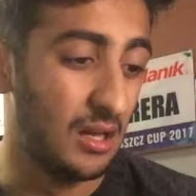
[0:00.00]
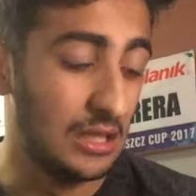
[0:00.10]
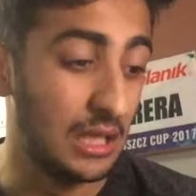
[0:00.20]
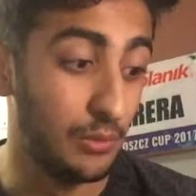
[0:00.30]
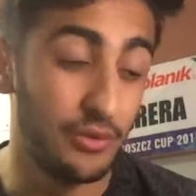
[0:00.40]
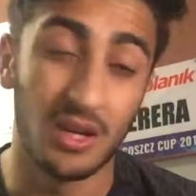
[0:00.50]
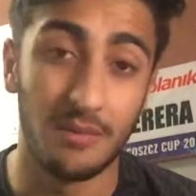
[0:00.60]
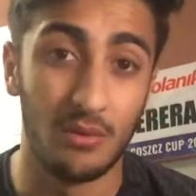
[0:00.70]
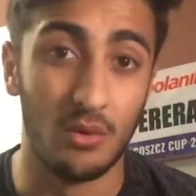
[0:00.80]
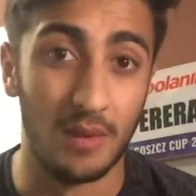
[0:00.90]
Uh, I would
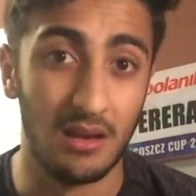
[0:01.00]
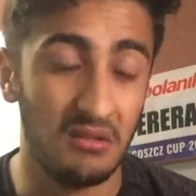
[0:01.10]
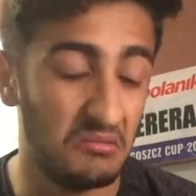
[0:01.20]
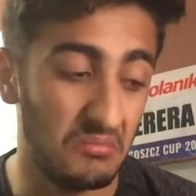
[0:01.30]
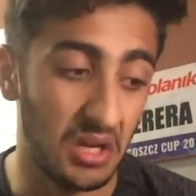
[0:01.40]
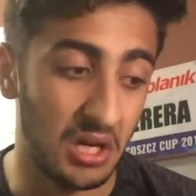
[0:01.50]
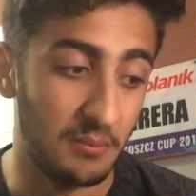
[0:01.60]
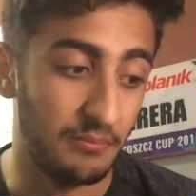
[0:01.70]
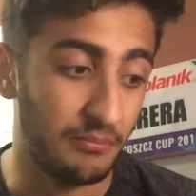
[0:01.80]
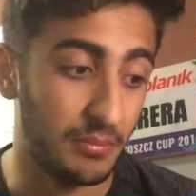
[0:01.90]
recommend watermelon,
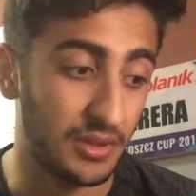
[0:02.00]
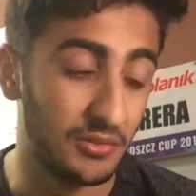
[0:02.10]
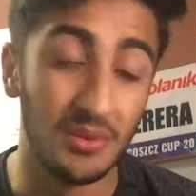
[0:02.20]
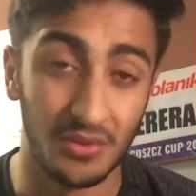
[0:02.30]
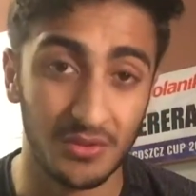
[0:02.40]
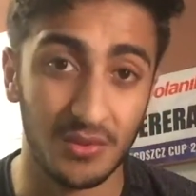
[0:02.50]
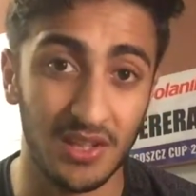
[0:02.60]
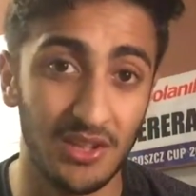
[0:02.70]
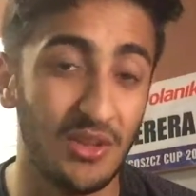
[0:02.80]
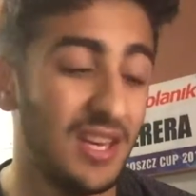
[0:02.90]
um, but to be honest with
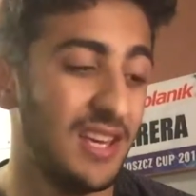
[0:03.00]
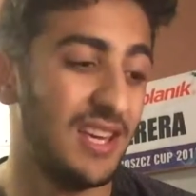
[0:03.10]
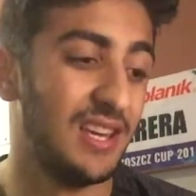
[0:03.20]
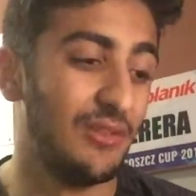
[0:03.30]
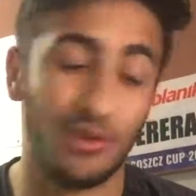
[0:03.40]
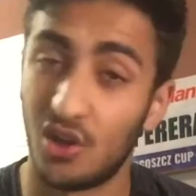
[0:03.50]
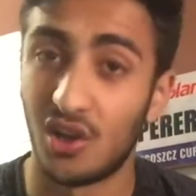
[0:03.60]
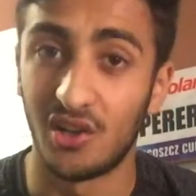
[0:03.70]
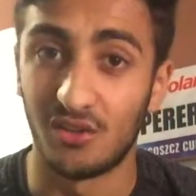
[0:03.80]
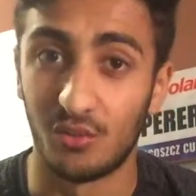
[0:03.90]
you,
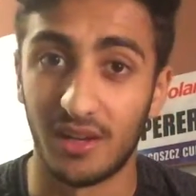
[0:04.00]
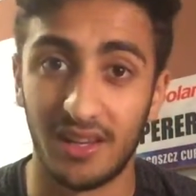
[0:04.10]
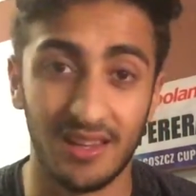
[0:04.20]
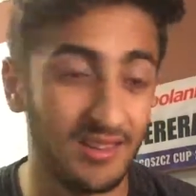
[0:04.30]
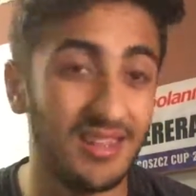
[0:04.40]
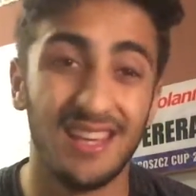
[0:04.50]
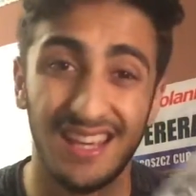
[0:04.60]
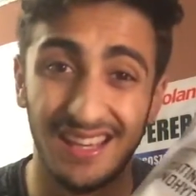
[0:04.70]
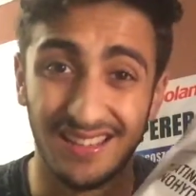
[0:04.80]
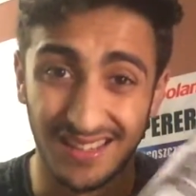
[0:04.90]
regardless of what it is,
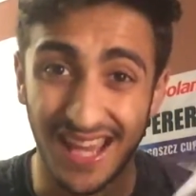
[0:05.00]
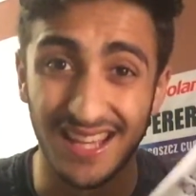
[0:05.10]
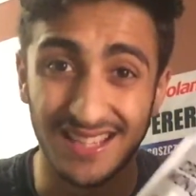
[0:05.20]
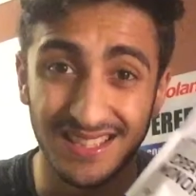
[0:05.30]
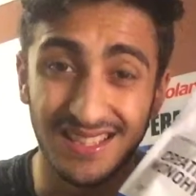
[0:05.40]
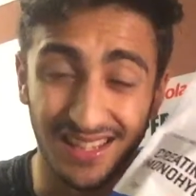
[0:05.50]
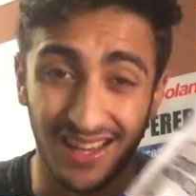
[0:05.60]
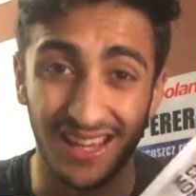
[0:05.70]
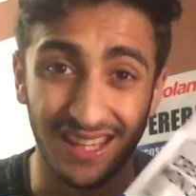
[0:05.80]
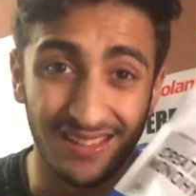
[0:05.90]
it tastes
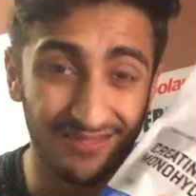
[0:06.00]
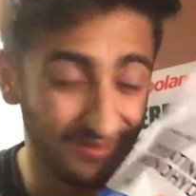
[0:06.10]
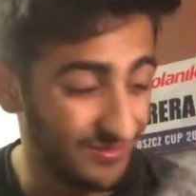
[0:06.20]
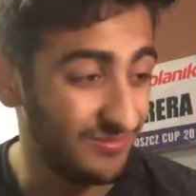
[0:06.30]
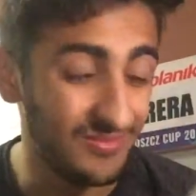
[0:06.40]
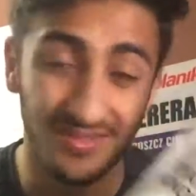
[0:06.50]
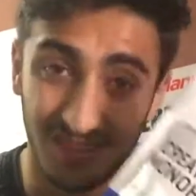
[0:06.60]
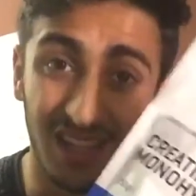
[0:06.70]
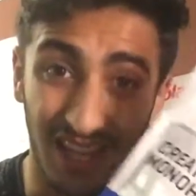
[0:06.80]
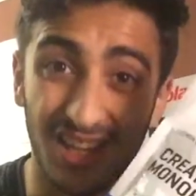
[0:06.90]
like
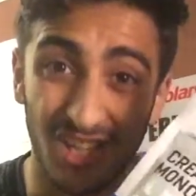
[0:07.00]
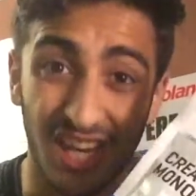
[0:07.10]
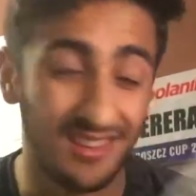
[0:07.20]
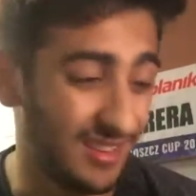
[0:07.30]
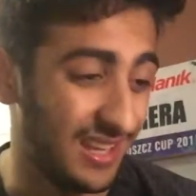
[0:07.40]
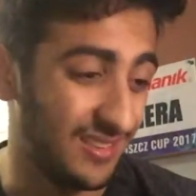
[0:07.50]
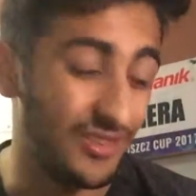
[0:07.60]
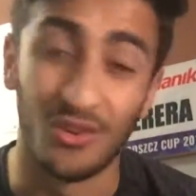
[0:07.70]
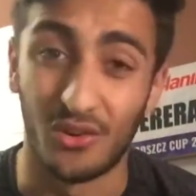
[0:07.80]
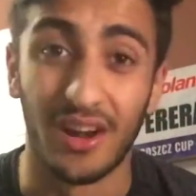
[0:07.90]
like shit. It's
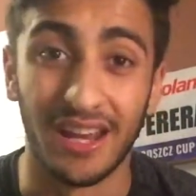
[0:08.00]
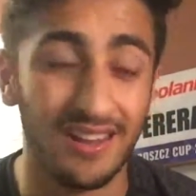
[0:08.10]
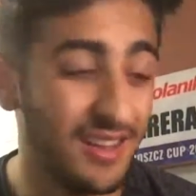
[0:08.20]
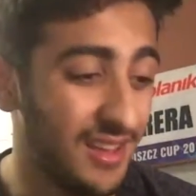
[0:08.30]
not great.